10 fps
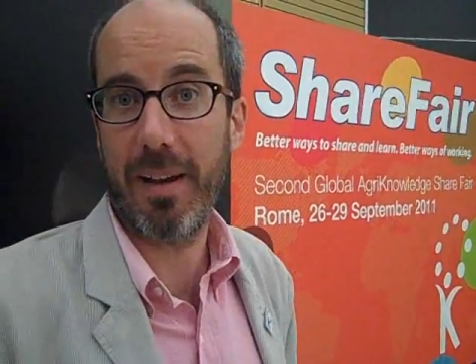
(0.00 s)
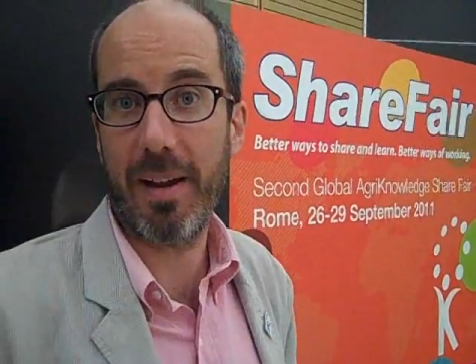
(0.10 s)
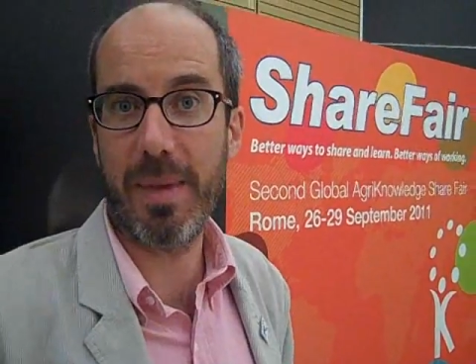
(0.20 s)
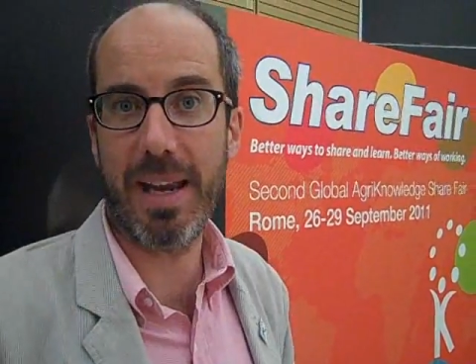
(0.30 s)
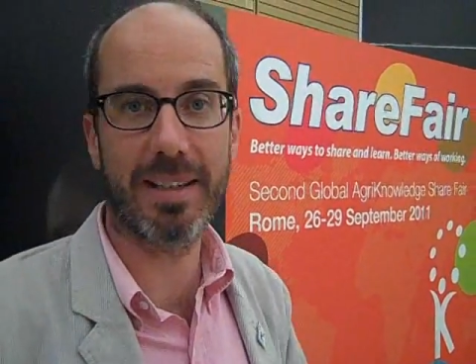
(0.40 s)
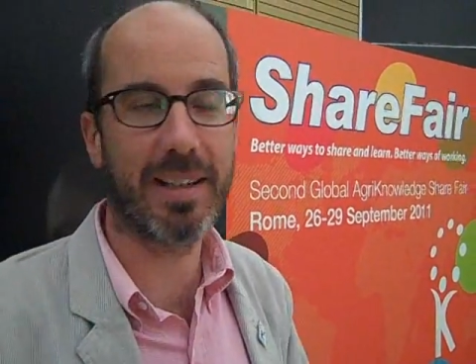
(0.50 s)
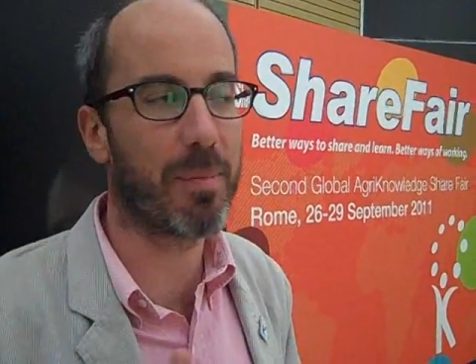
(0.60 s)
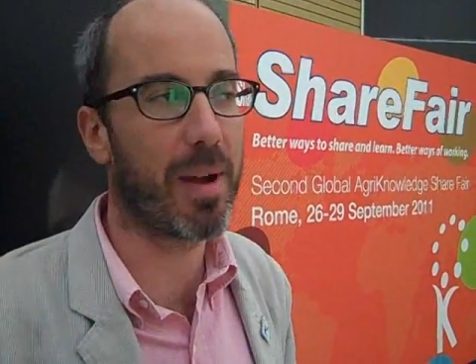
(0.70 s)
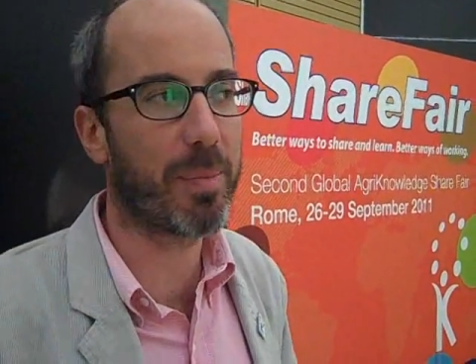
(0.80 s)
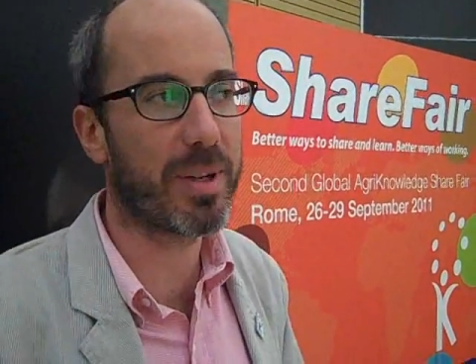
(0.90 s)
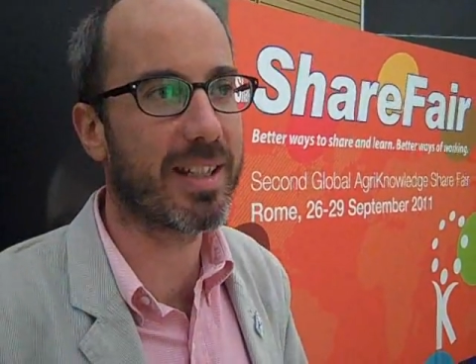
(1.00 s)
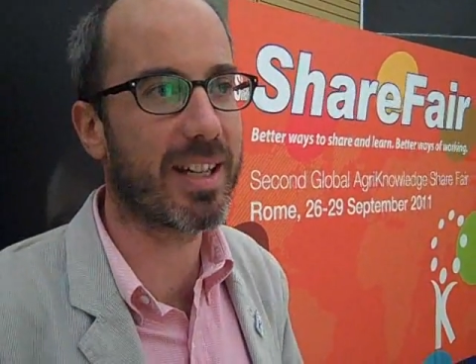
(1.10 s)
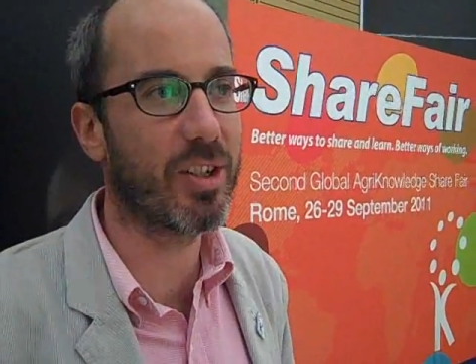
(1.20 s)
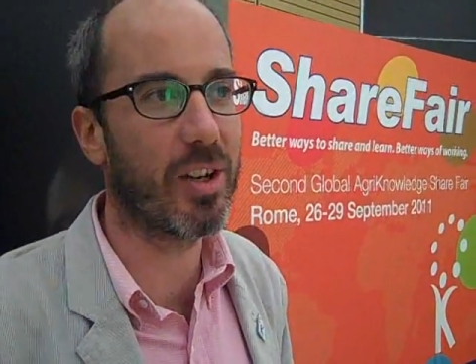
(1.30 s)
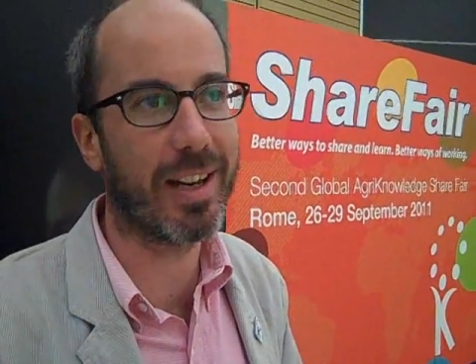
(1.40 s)
I made in my
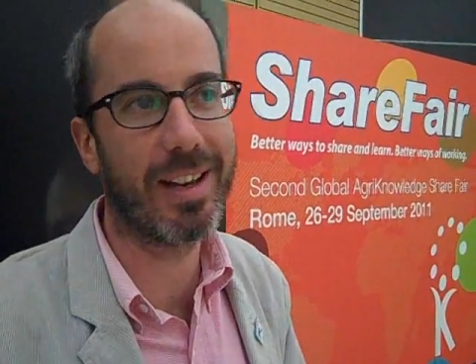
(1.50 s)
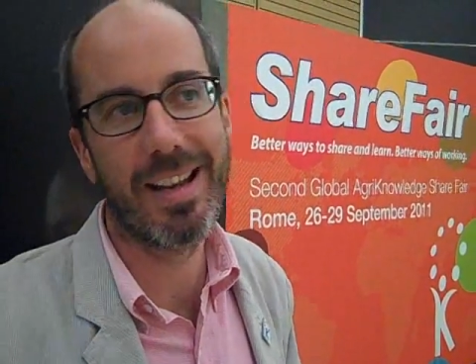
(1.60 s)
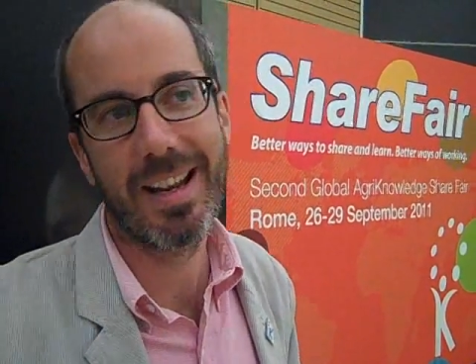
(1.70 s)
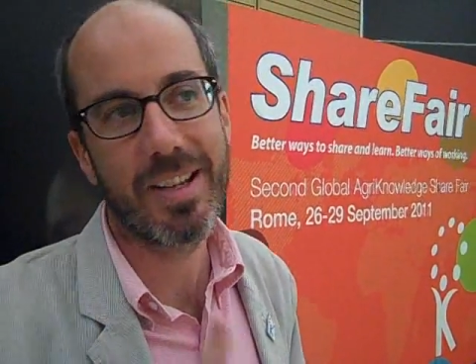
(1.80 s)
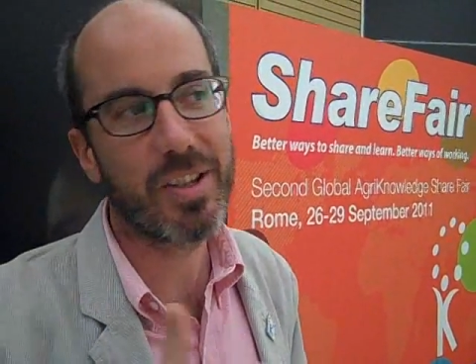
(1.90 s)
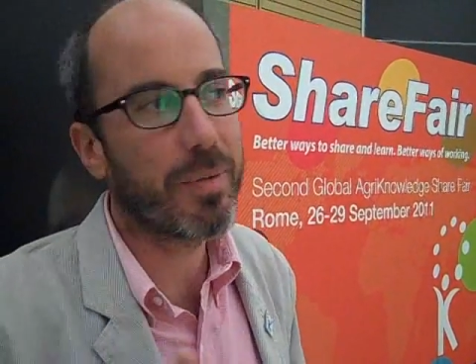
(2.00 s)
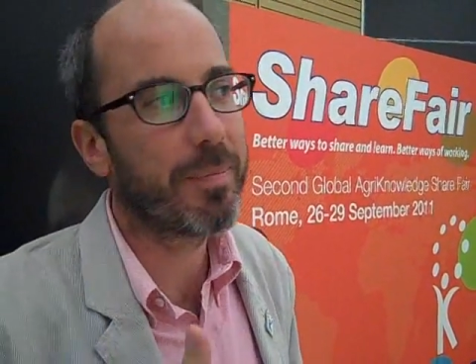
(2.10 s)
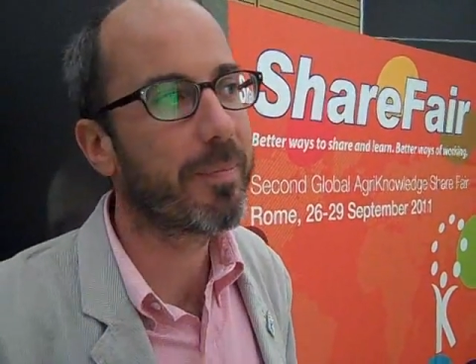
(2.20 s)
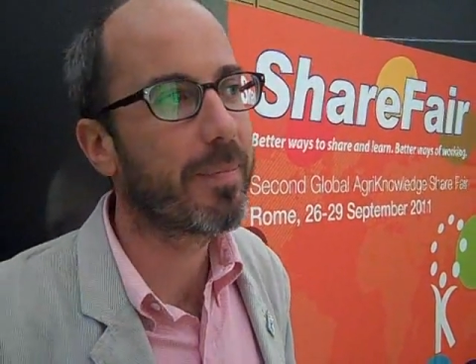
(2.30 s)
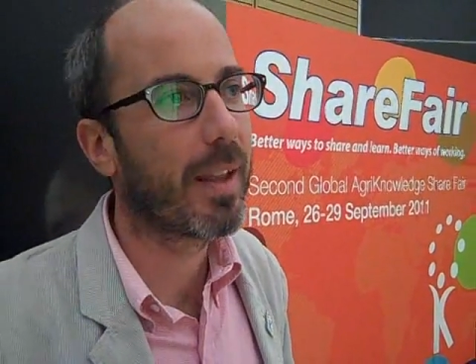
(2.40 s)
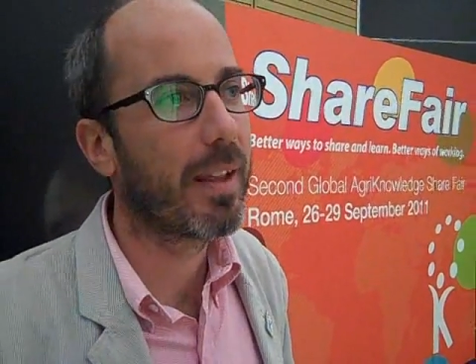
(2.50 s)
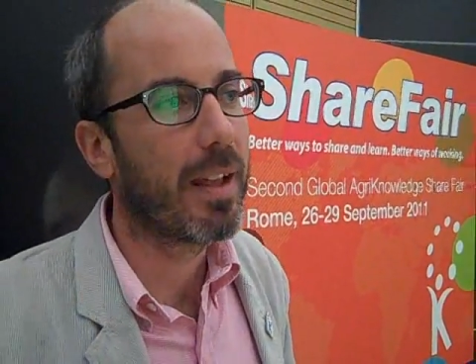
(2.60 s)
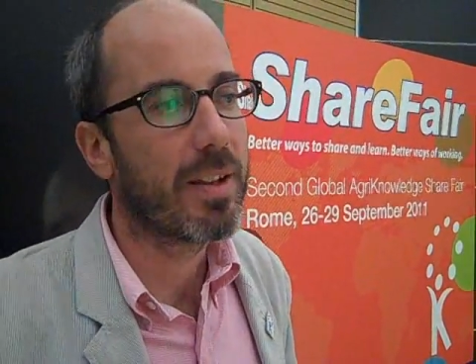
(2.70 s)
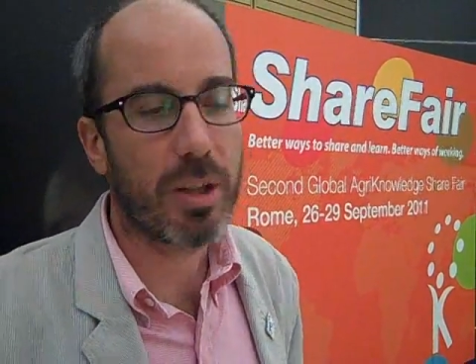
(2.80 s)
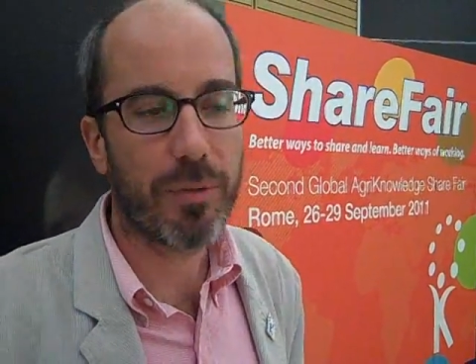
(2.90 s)
presentation earlier. So
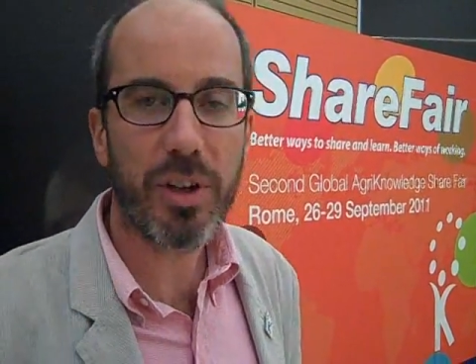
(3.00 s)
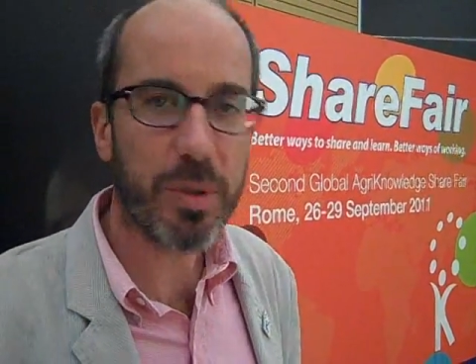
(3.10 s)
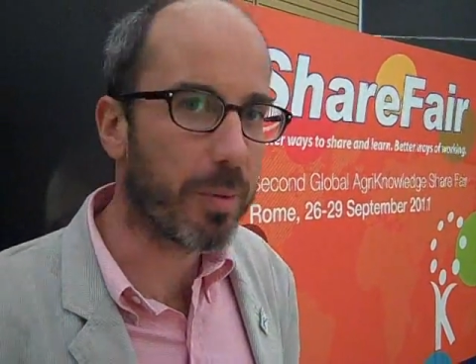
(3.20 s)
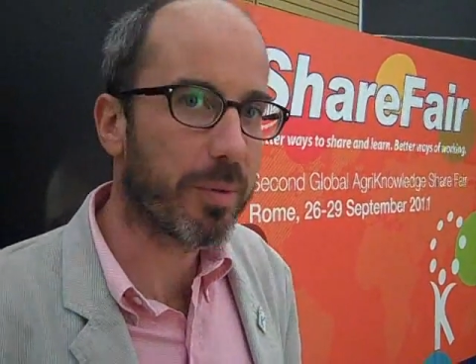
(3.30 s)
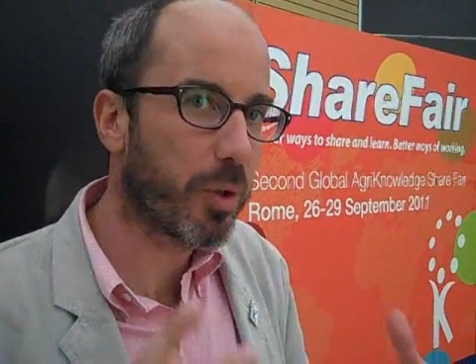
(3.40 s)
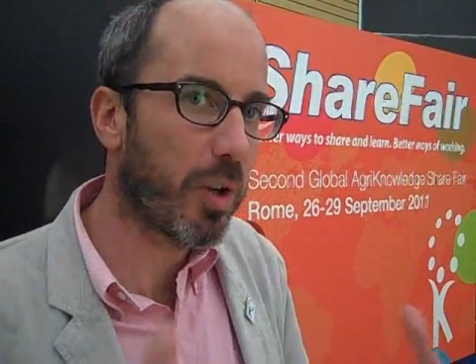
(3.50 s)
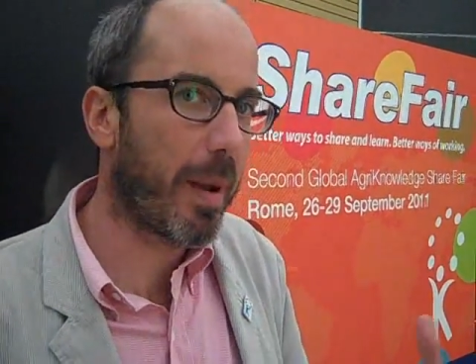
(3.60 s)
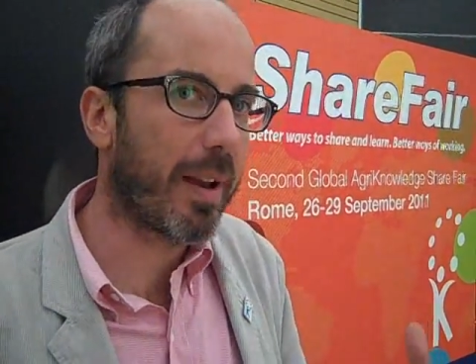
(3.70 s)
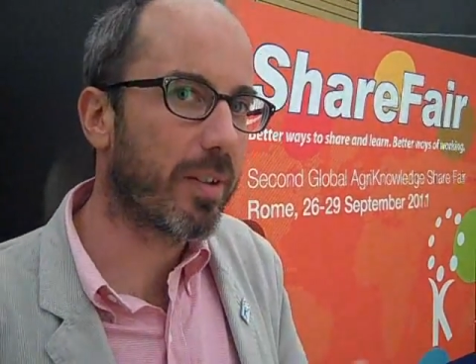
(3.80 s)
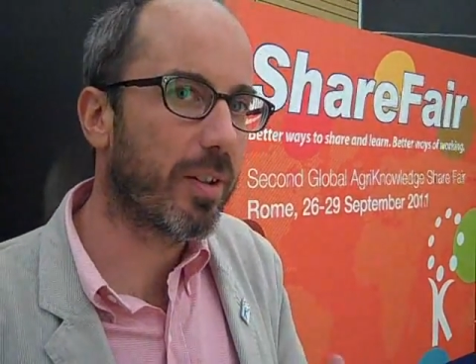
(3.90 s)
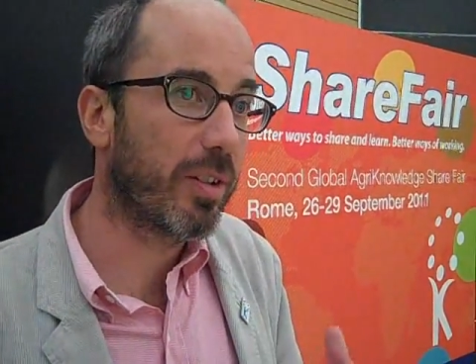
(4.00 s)
the first one, talking about